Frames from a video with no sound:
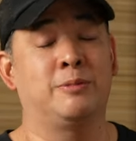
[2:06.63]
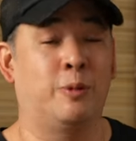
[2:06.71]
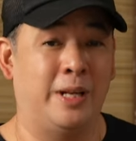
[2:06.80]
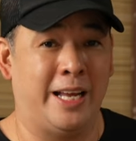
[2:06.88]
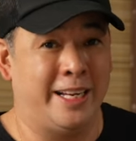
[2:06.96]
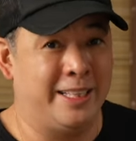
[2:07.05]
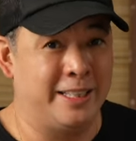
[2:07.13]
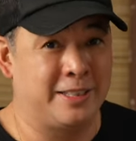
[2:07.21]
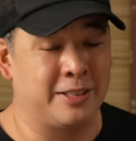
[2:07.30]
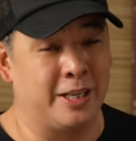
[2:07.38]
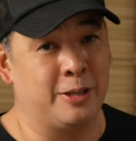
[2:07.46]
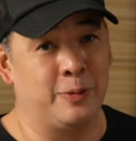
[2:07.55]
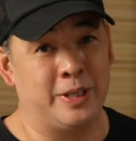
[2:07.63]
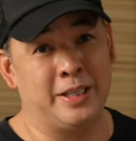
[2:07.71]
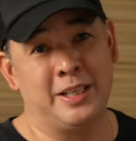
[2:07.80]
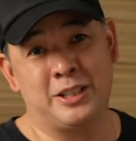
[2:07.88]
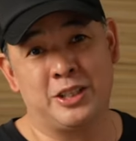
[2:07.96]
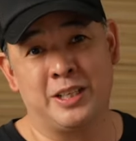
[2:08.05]
Well, I did start with a
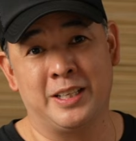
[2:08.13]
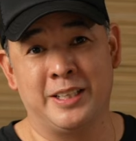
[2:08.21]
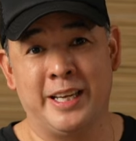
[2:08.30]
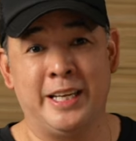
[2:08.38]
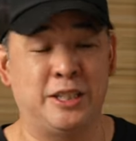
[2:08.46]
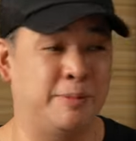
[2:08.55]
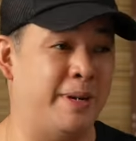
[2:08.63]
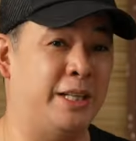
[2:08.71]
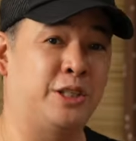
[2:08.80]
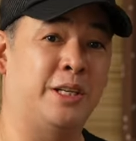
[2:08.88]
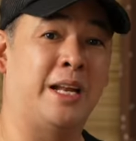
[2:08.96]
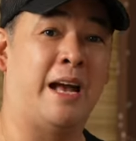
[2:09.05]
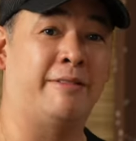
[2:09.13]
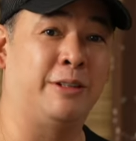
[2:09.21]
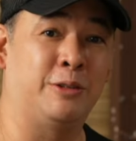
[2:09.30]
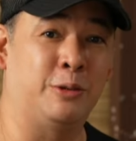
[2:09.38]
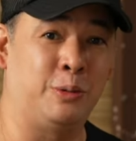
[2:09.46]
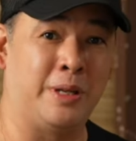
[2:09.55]
digital age. Imagine having
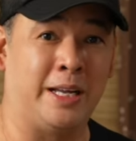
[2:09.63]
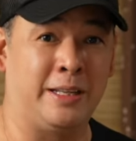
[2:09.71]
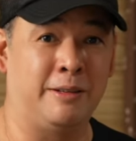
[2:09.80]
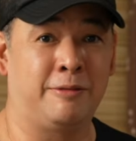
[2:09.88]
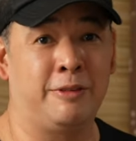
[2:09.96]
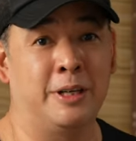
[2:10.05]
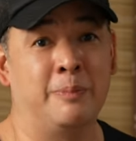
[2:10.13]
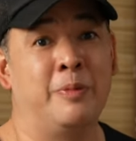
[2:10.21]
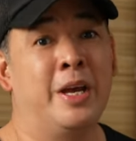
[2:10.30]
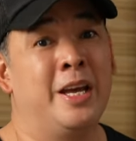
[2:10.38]
to do that in film.